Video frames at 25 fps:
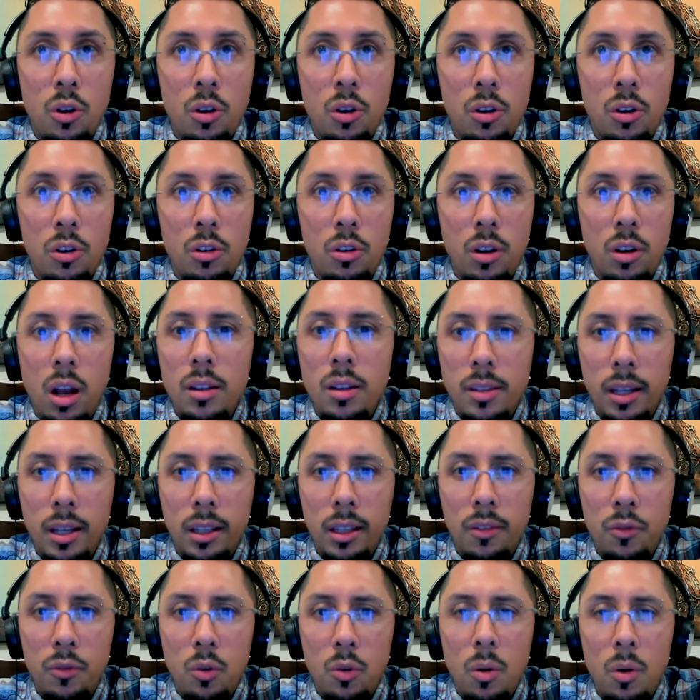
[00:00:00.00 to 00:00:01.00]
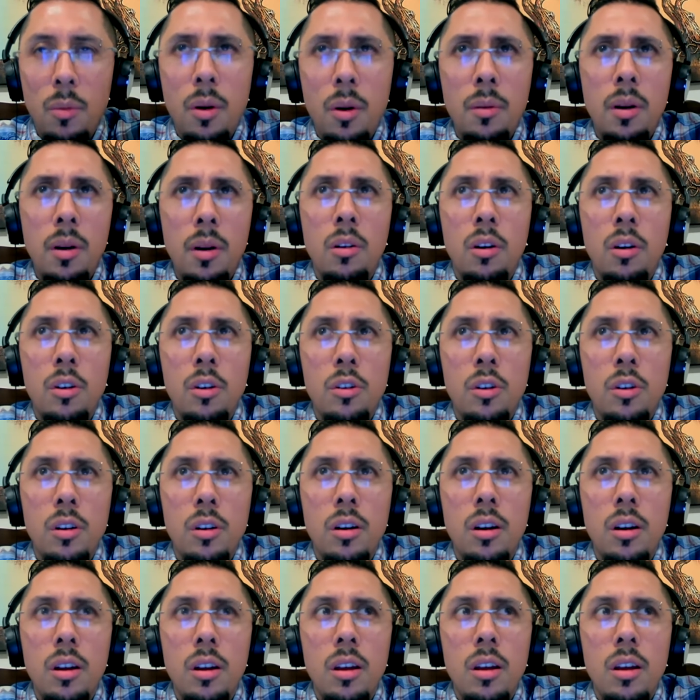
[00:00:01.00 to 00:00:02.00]
her contact on her
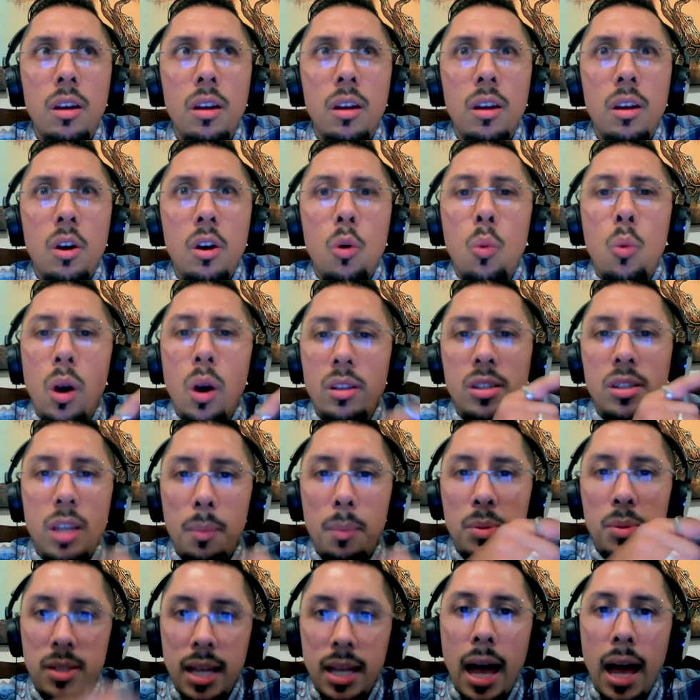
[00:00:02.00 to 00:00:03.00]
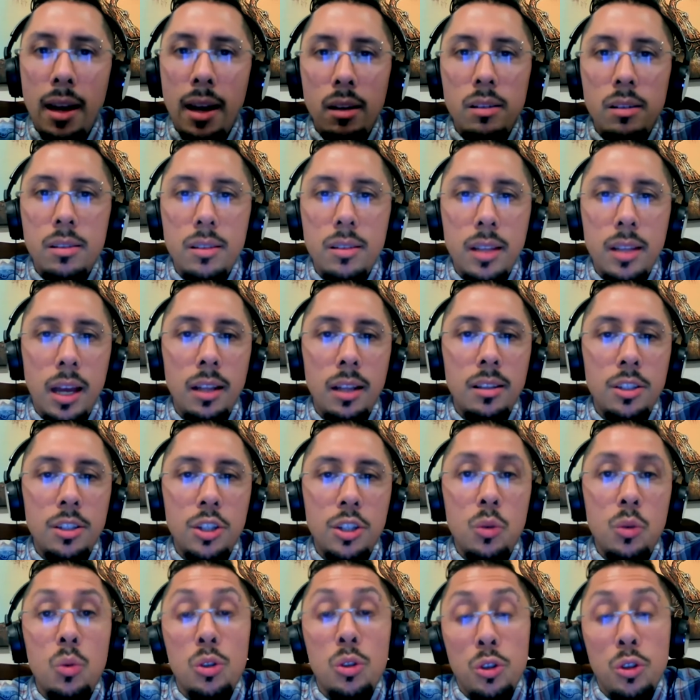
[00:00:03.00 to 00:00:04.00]
WhatsApp status that she
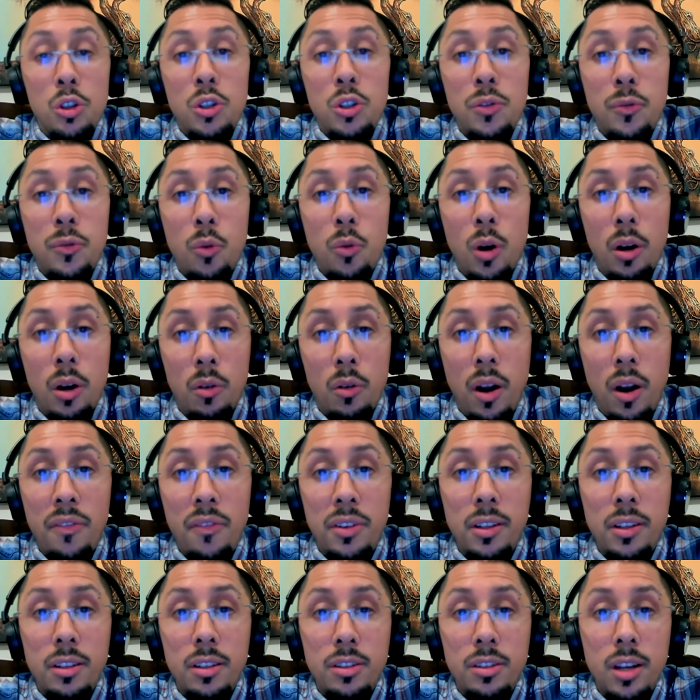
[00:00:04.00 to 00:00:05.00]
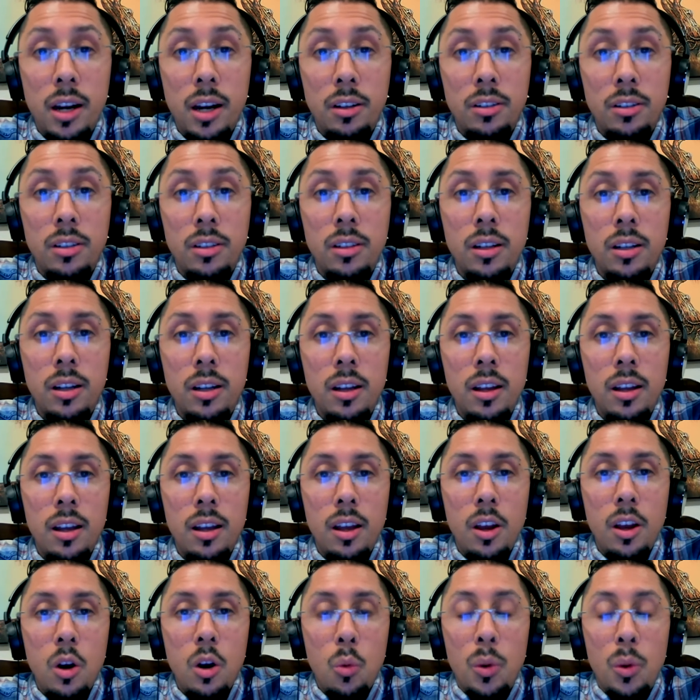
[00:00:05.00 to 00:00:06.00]
was searching for a graphic designer
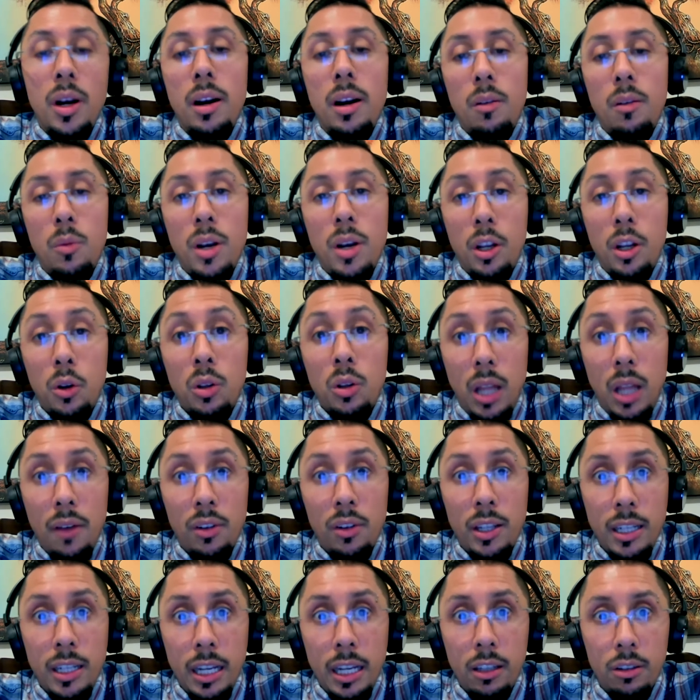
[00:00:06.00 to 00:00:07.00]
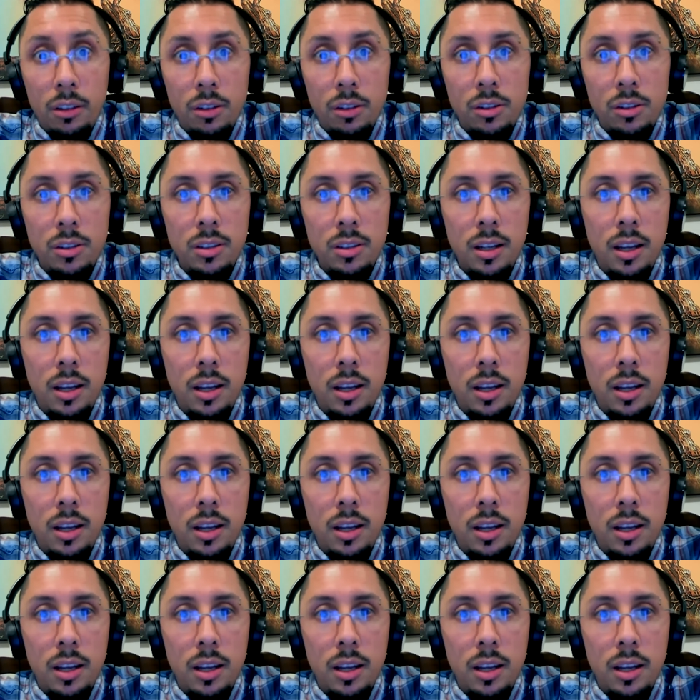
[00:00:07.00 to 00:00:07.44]
with a good level in English.